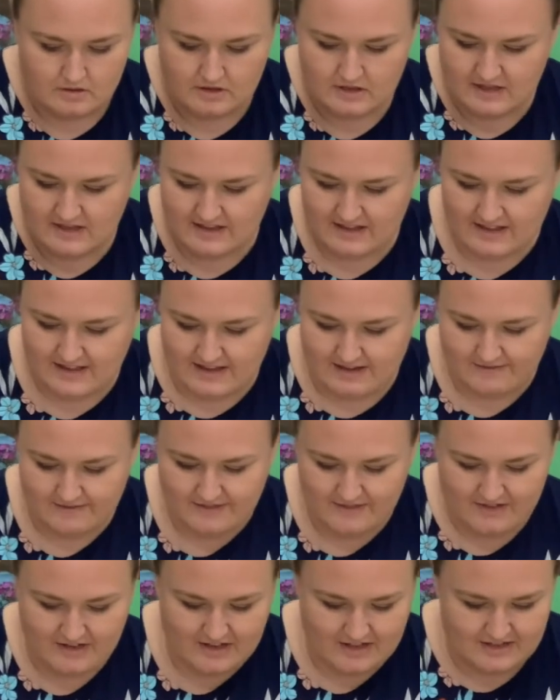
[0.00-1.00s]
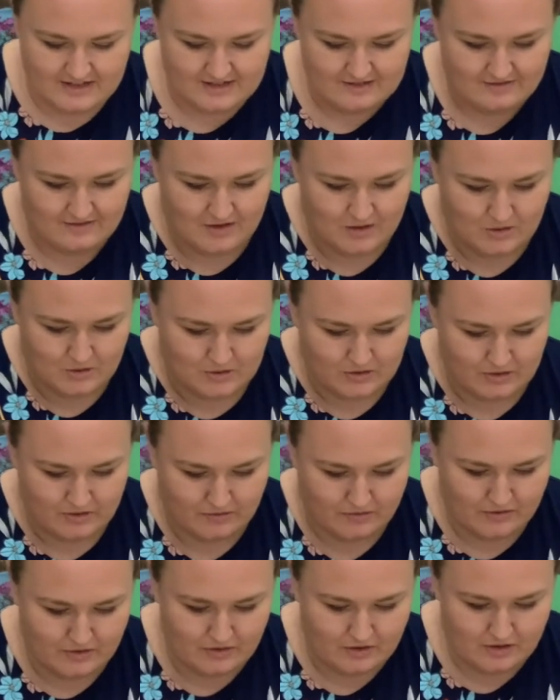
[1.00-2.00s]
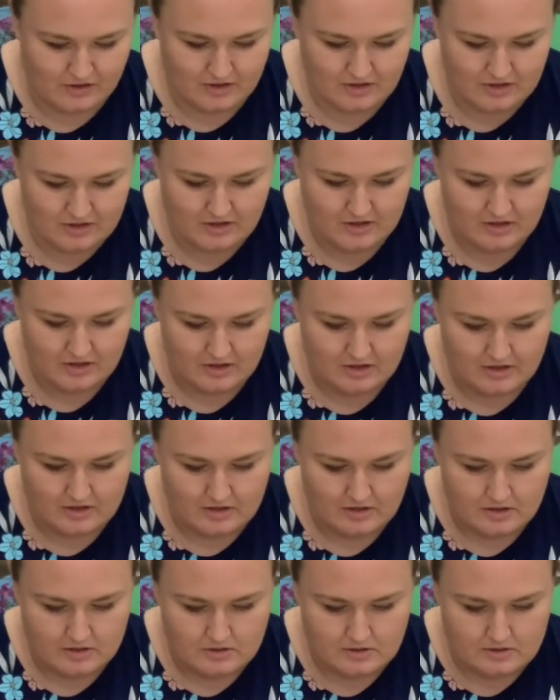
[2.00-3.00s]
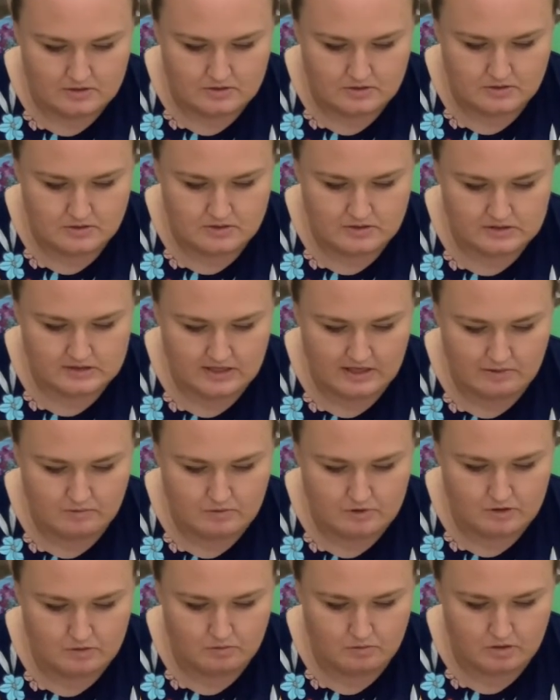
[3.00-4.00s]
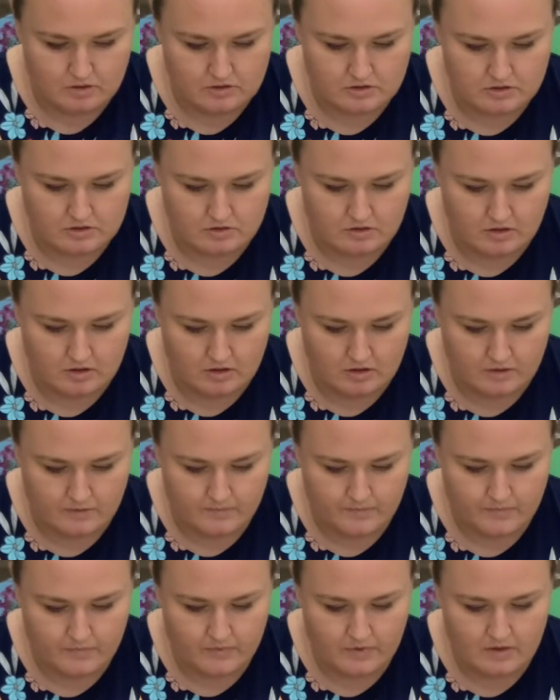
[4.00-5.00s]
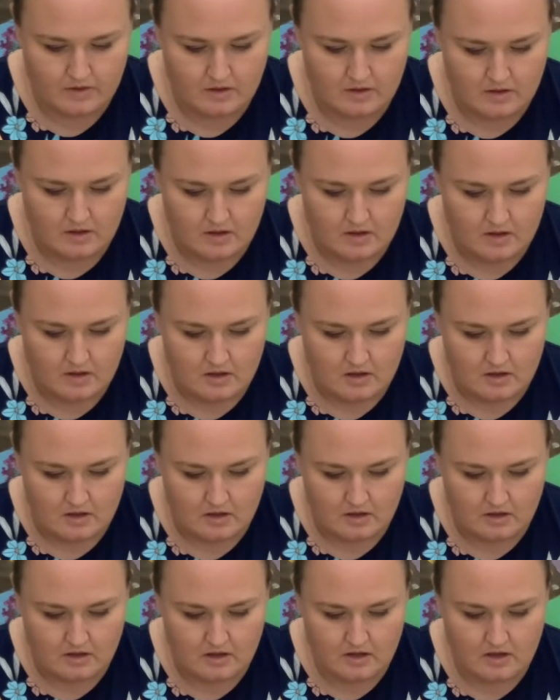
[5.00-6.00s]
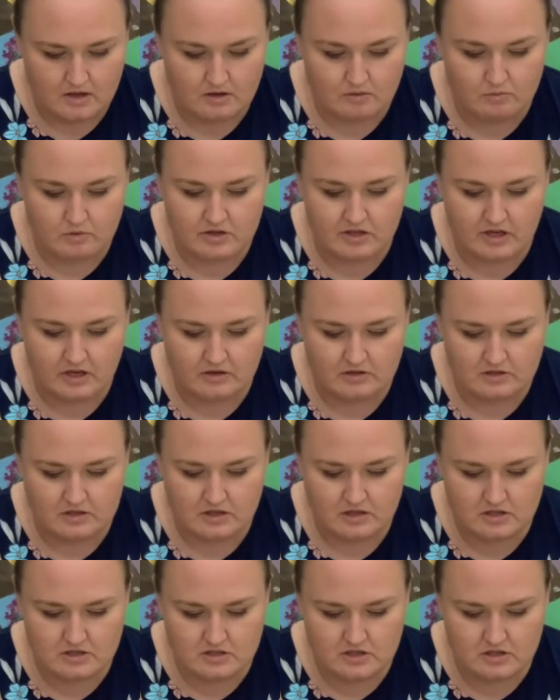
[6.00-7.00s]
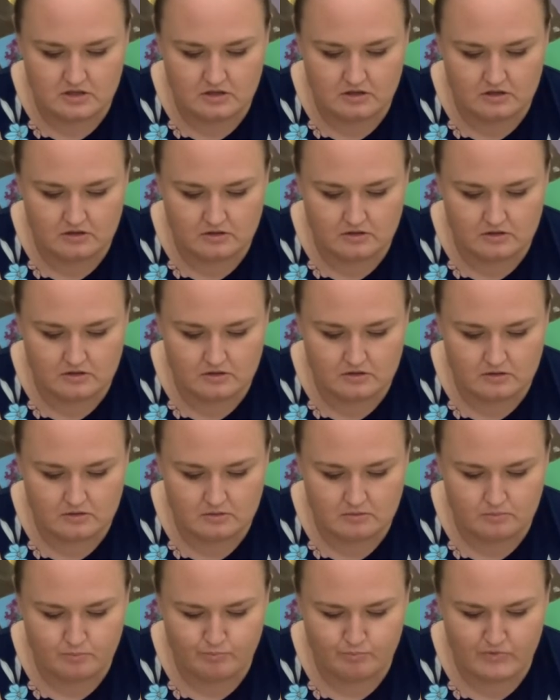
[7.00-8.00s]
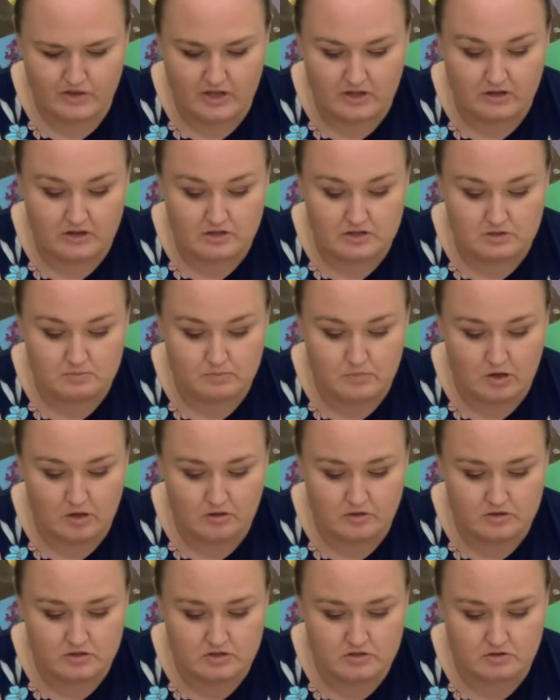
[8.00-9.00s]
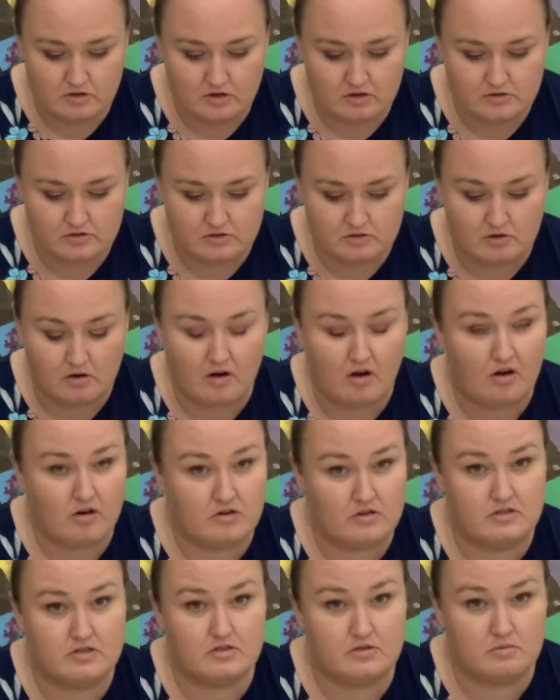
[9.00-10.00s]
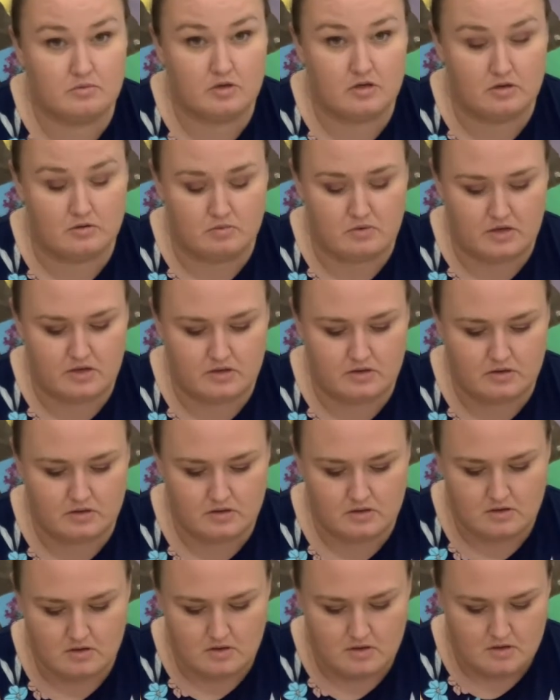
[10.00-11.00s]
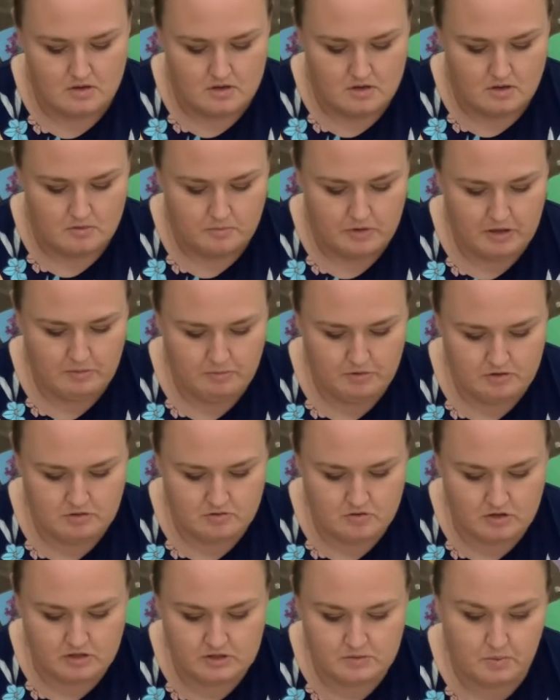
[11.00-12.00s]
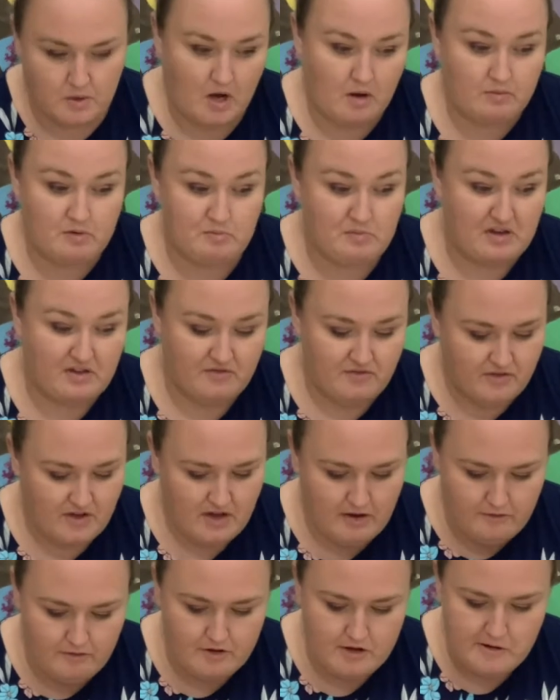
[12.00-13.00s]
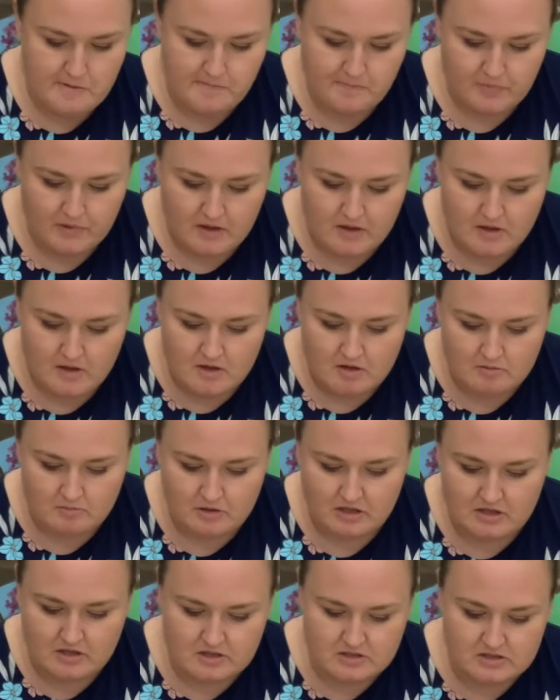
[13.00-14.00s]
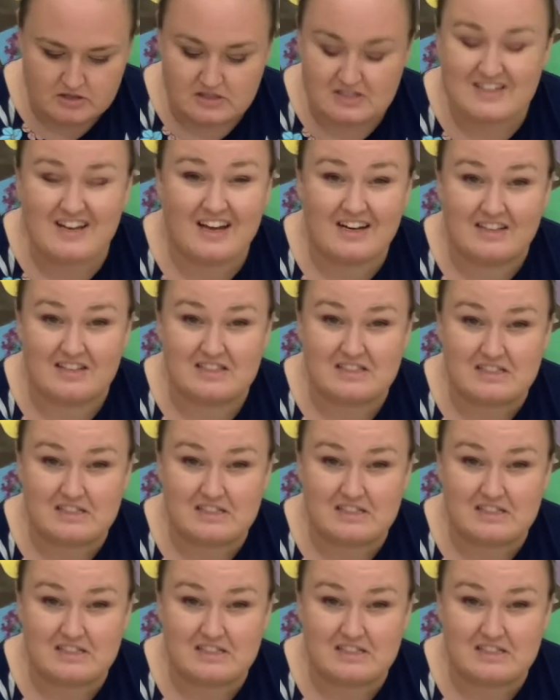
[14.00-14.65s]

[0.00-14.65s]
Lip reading: I won't want it to roll over. Stay where you are, straw. And kind of without touching the glue, and the smaller straws are hard to work with. Paper straw is probably my favorite because it's not as